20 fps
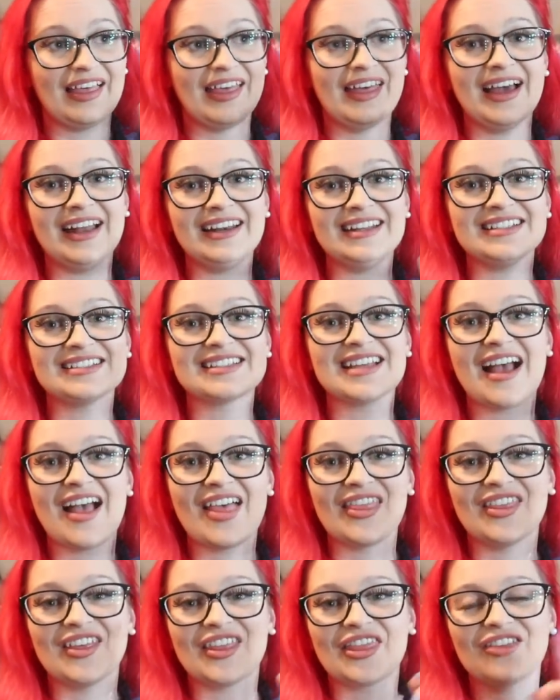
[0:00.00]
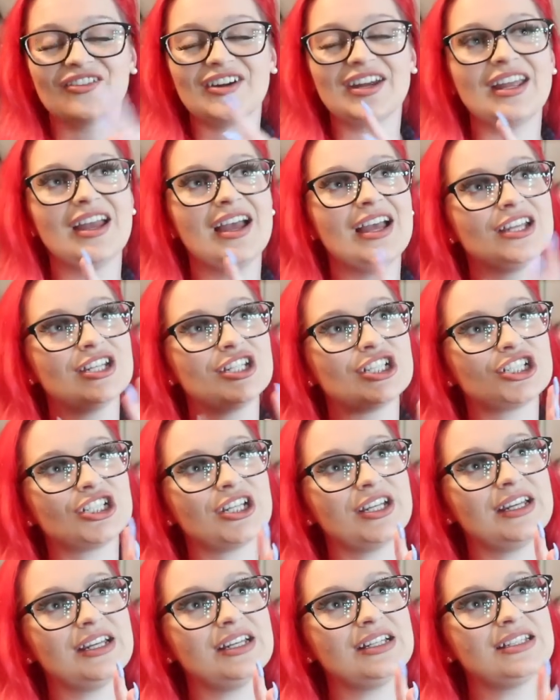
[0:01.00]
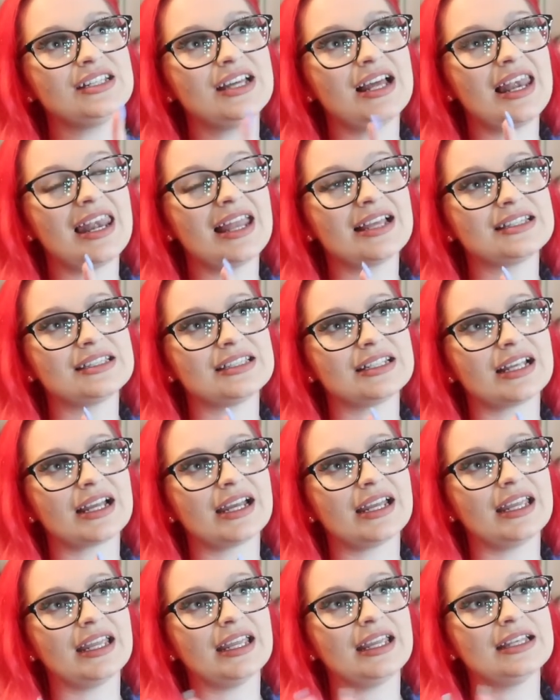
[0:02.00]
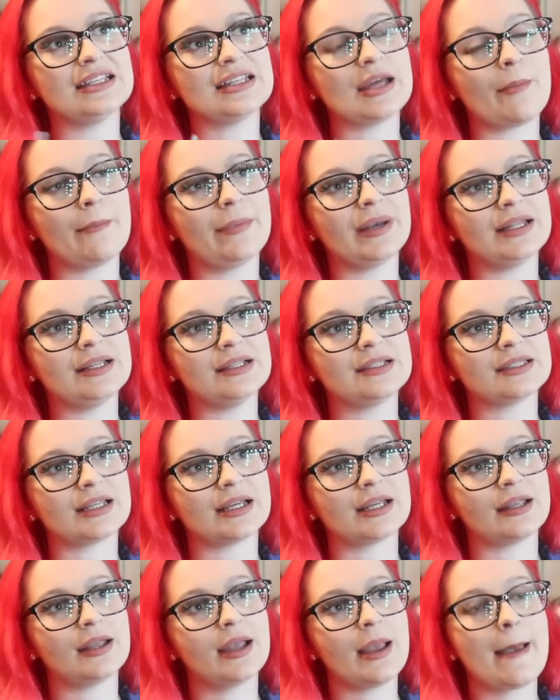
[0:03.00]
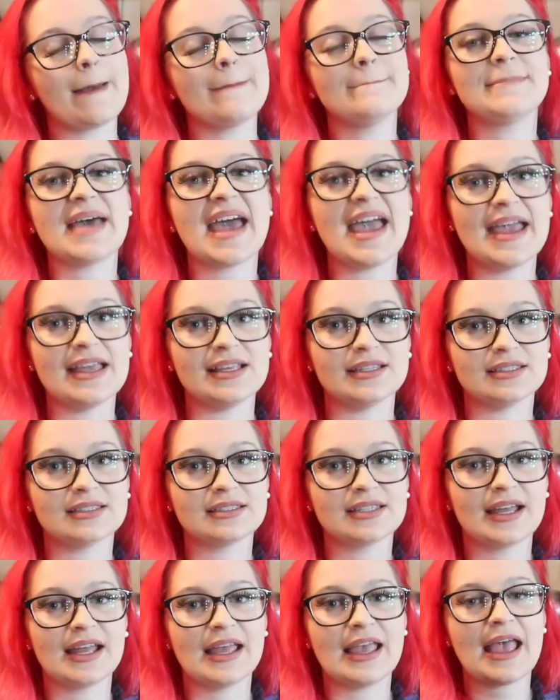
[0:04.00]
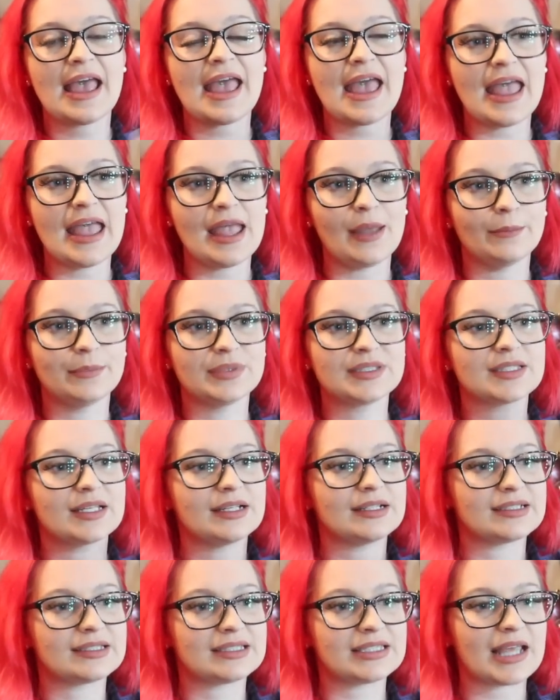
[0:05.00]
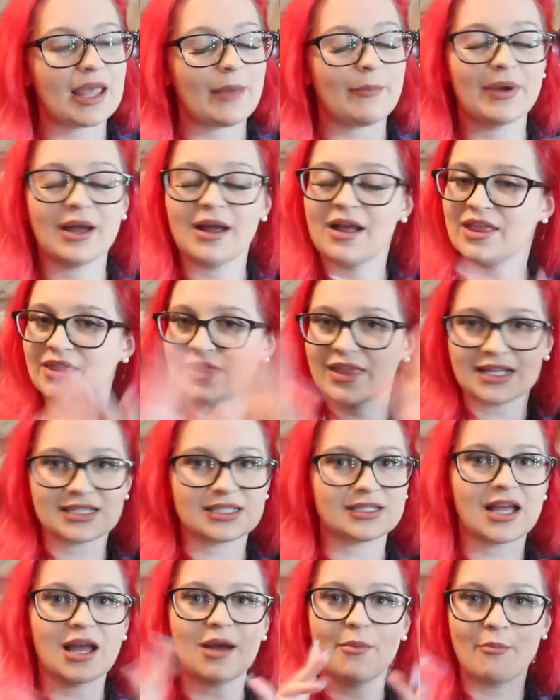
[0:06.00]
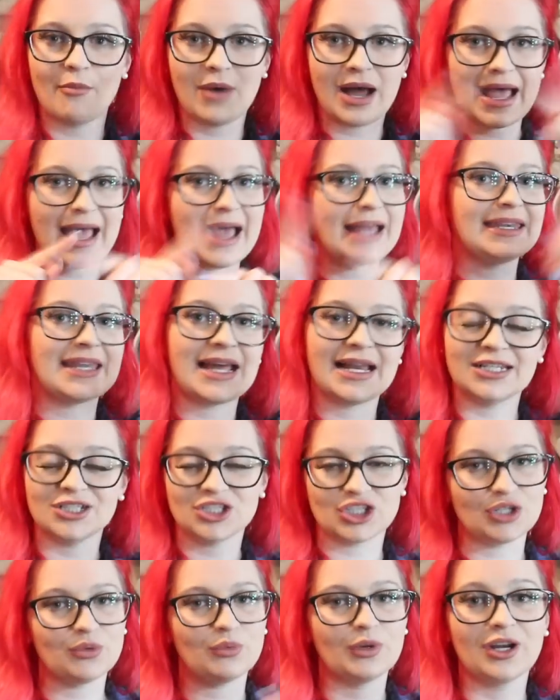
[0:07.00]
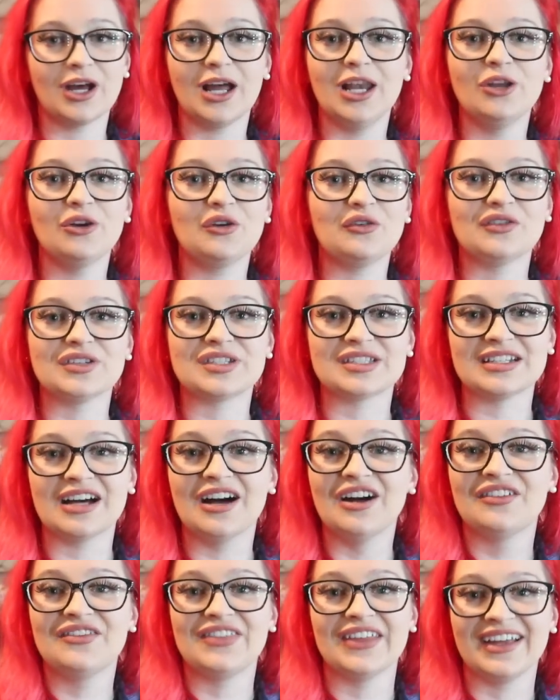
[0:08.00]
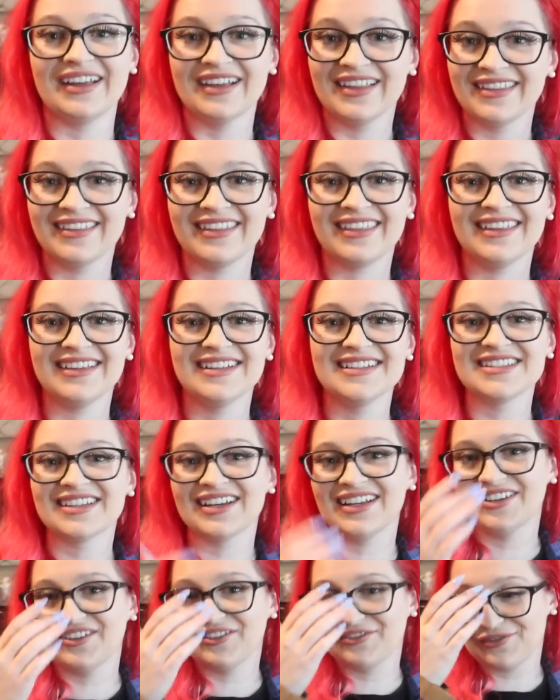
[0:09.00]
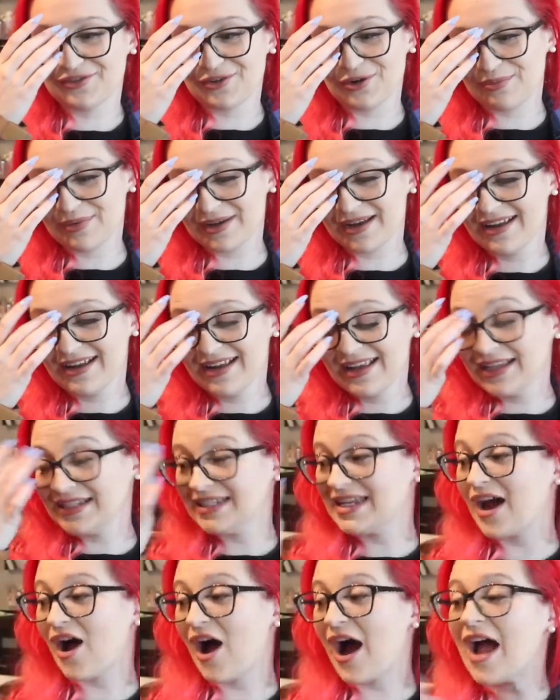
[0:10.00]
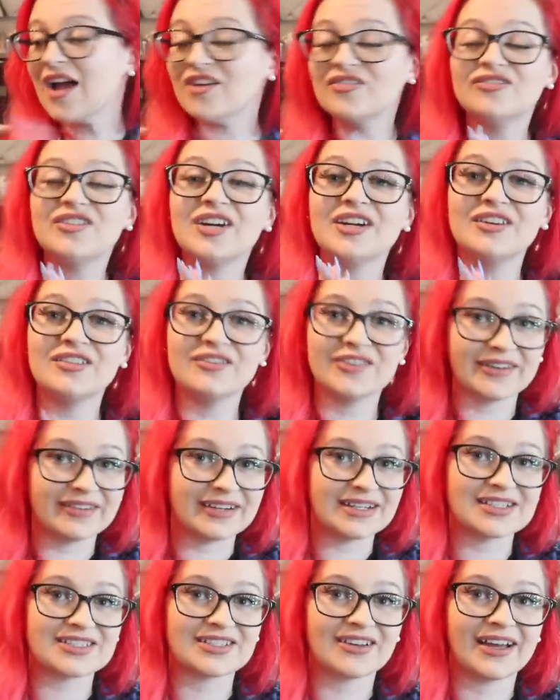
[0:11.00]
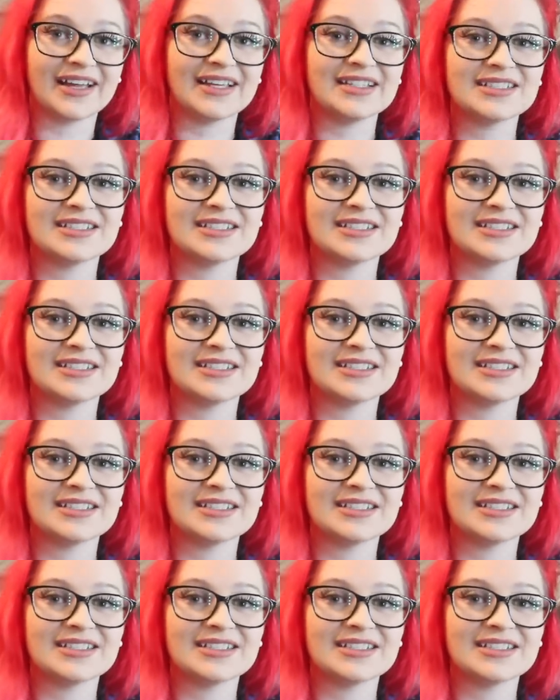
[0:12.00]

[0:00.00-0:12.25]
That is the three. Sheared, elasticated, and please say. Pez, Eps, Sep. That's like my analogy. When I look for stuff, they are the things I look for. But yeah, I am very, very excited.